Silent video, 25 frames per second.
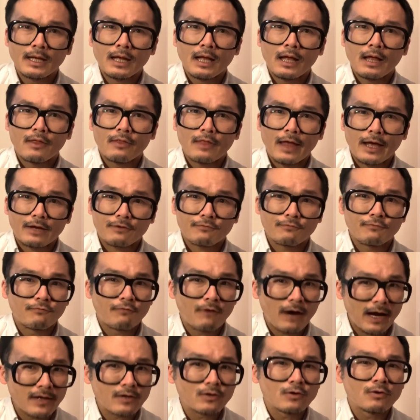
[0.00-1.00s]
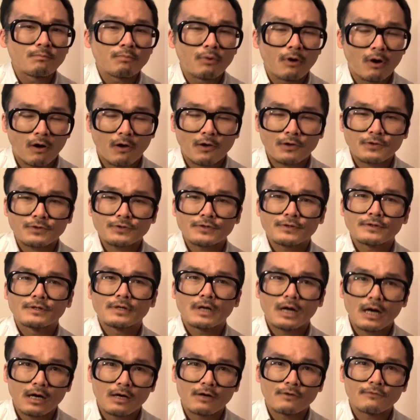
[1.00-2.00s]
that final part
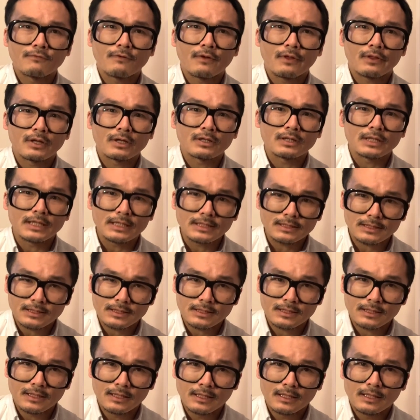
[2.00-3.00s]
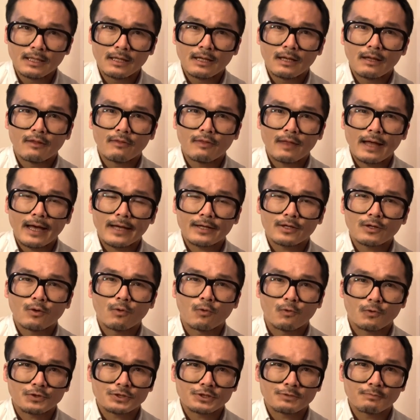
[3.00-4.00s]
of the list that
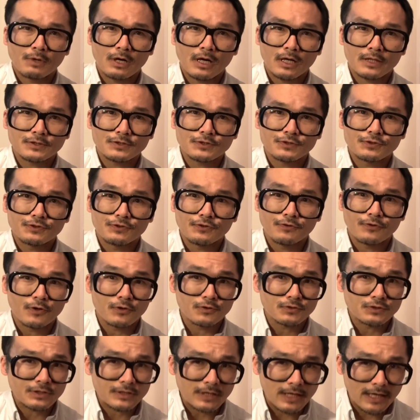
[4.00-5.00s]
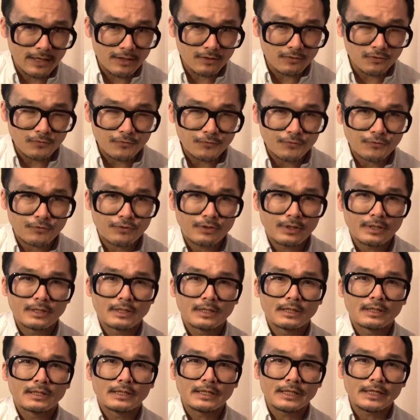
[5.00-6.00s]
corresponds to those titles,
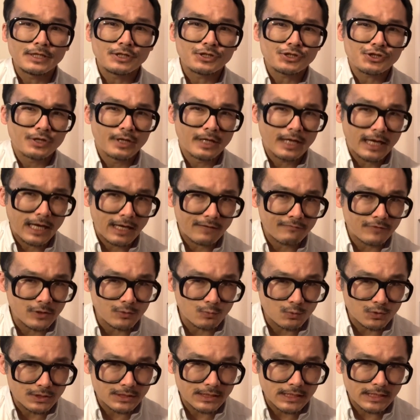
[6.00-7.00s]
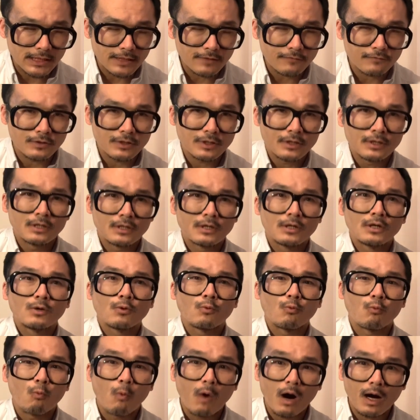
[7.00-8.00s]
each having received
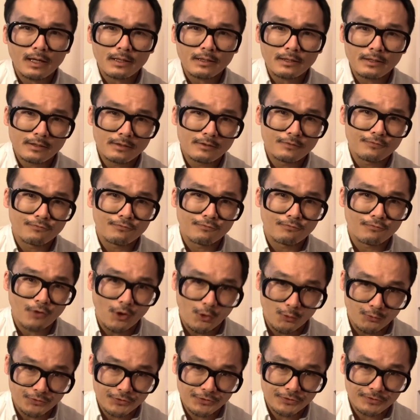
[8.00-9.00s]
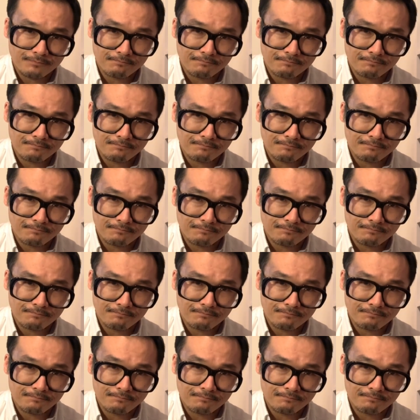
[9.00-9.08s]
one vote.